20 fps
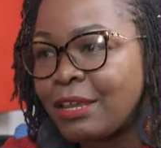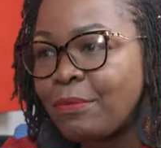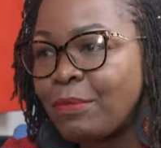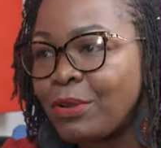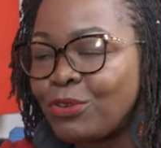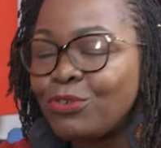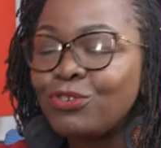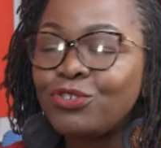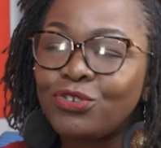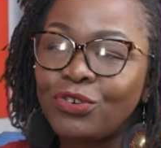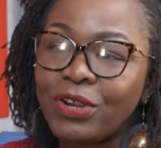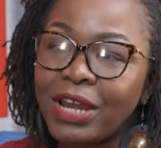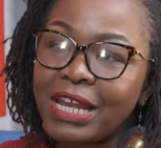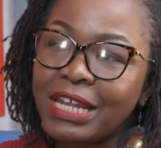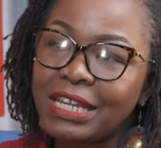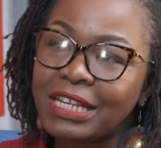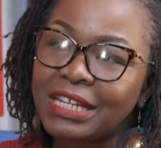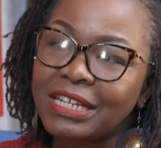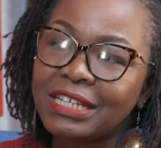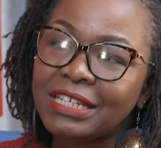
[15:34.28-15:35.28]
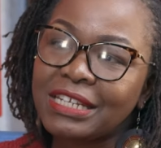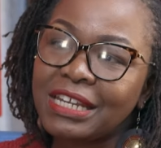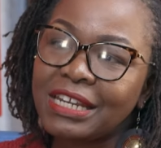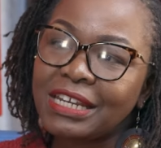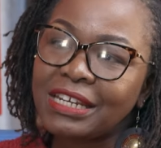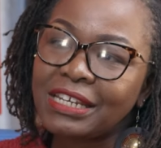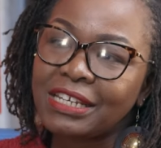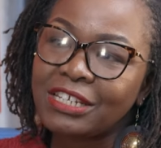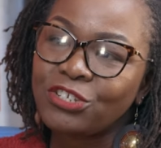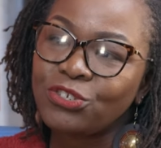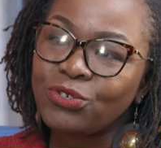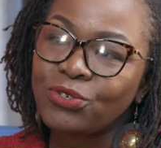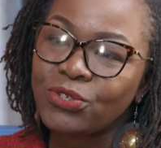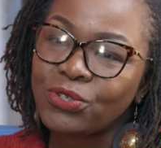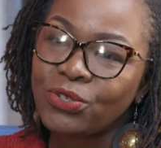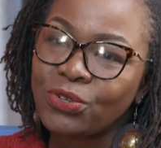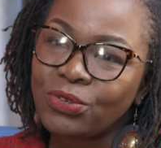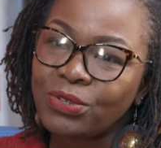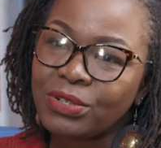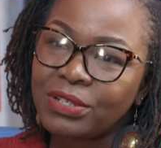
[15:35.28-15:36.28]
someone who tried it and she
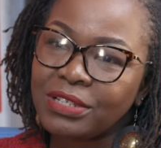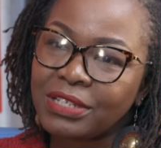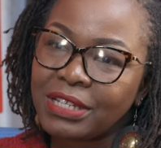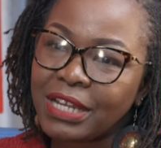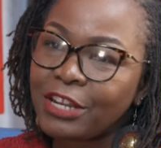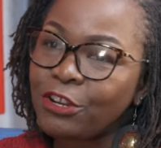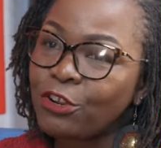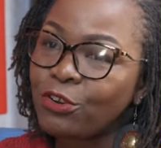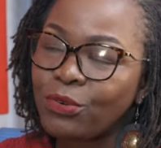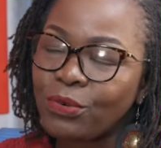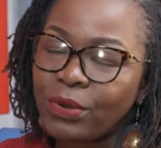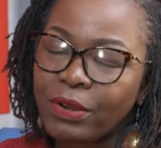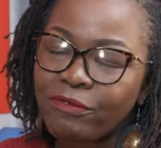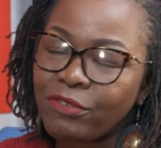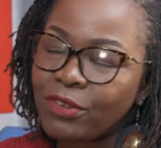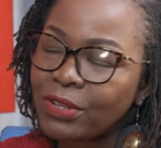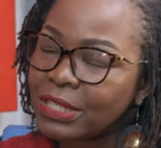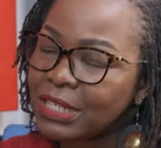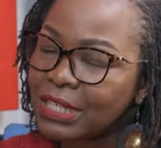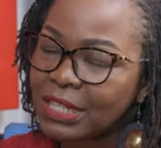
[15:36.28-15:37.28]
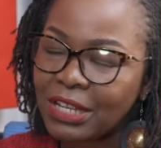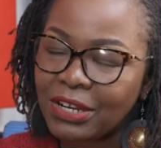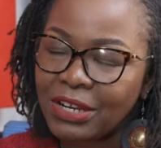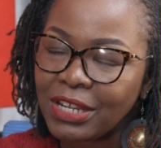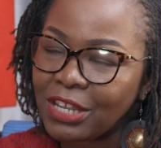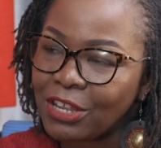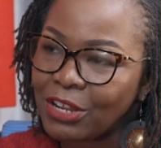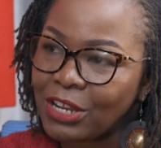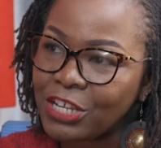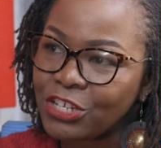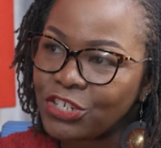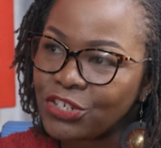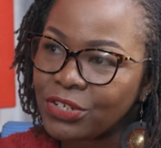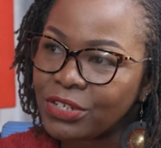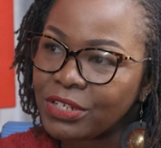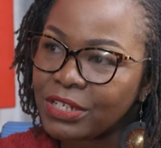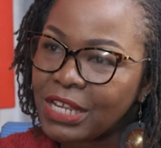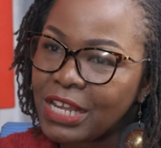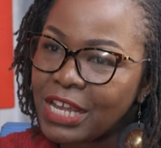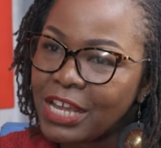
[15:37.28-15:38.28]
was told, I don't know, I've not seen the
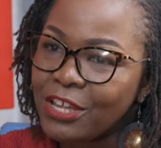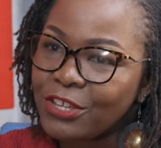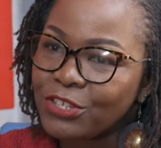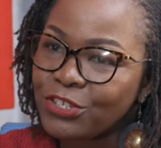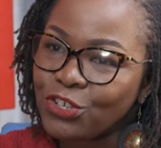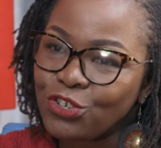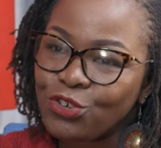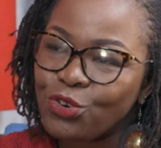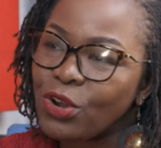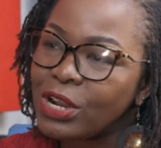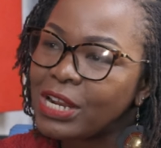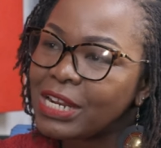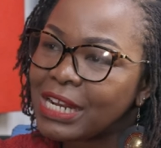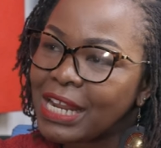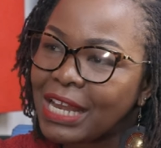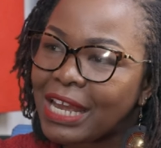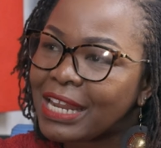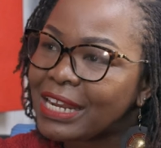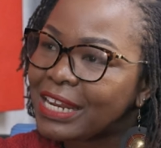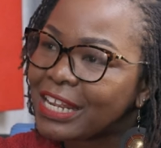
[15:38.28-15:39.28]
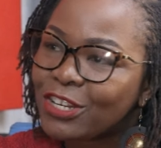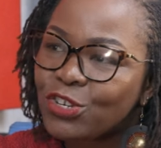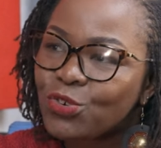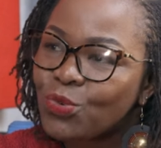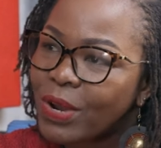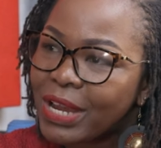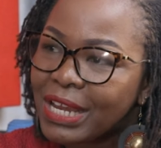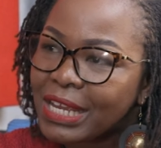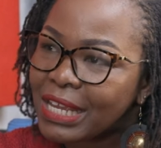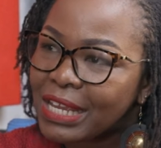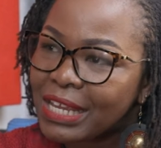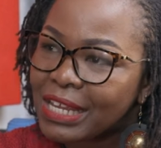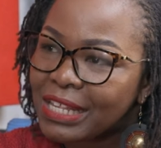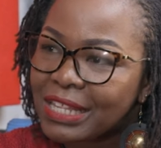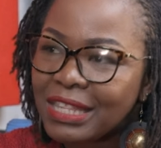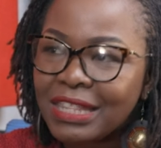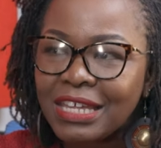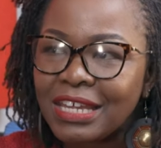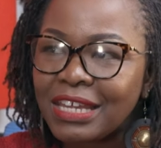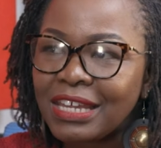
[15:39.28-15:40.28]
regulation. So you call it like a
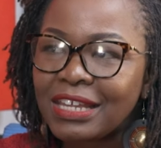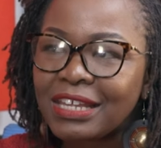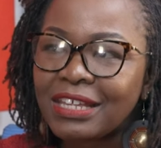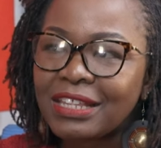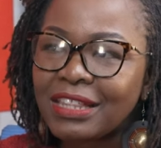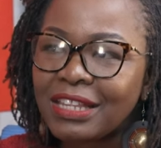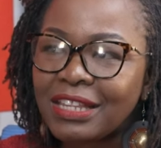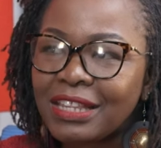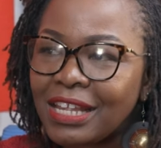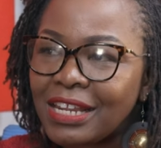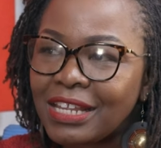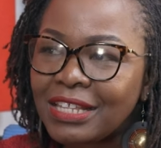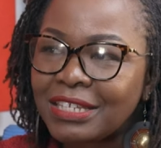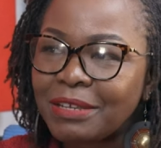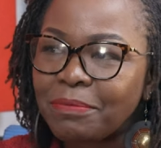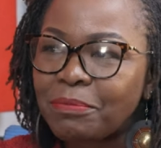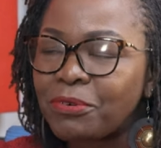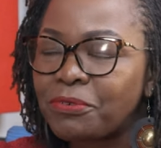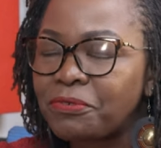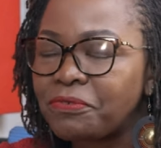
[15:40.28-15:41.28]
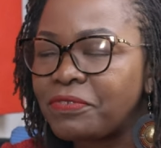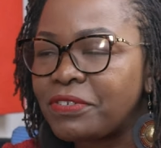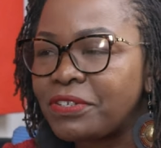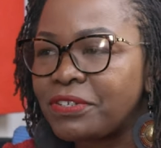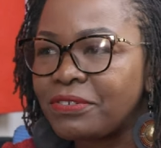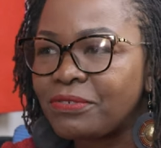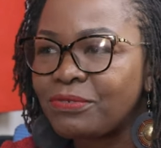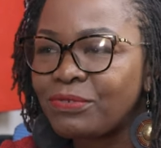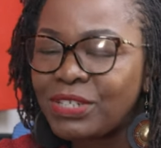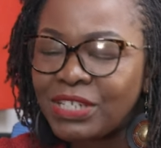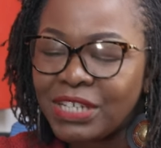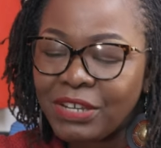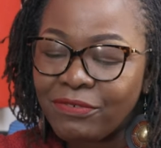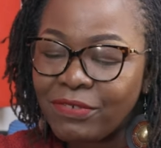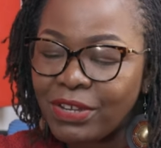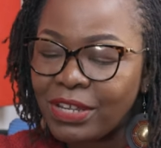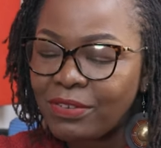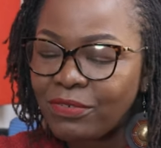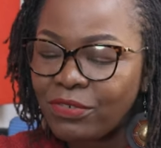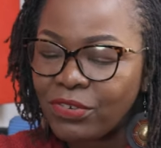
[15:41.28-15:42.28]
networking thing, then it's approved, which I
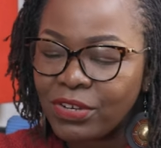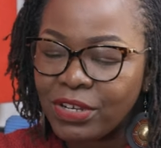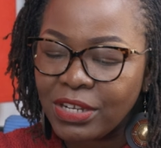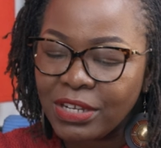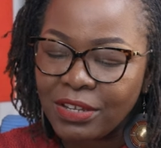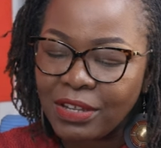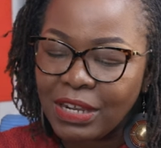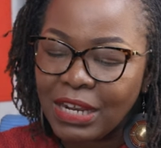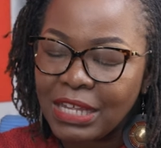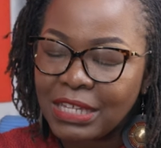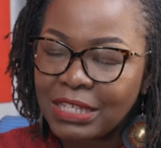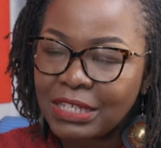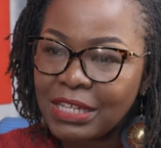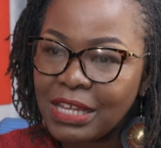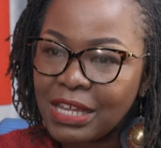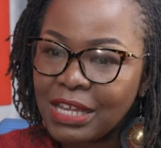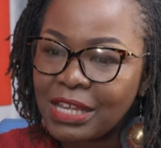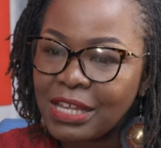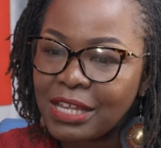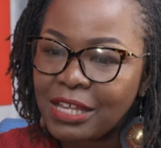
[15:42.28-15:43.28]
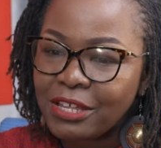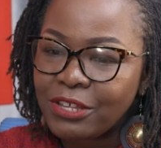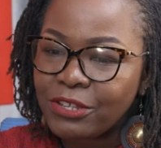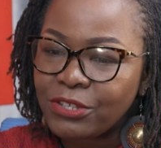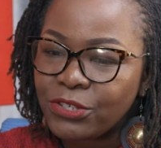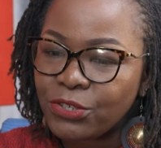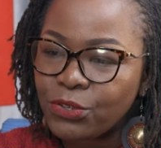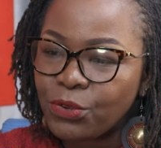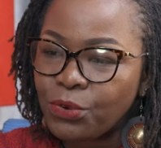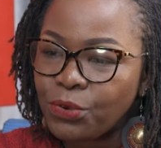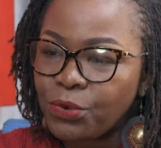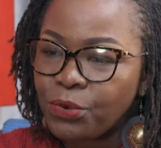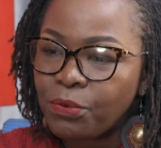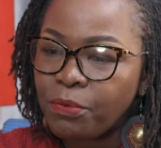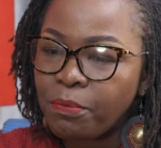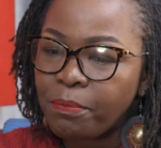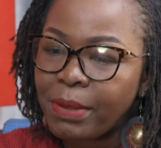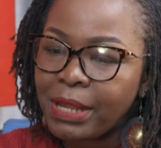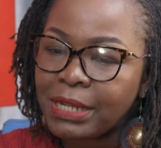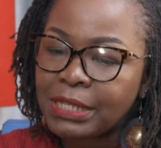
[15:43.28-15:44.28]
find ridiculous. Mm.
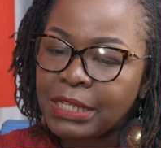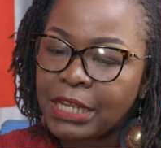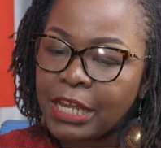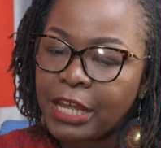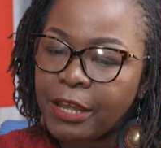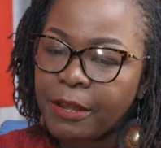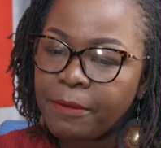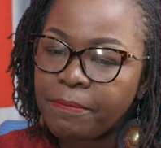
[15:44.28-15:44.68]
So, hmm. but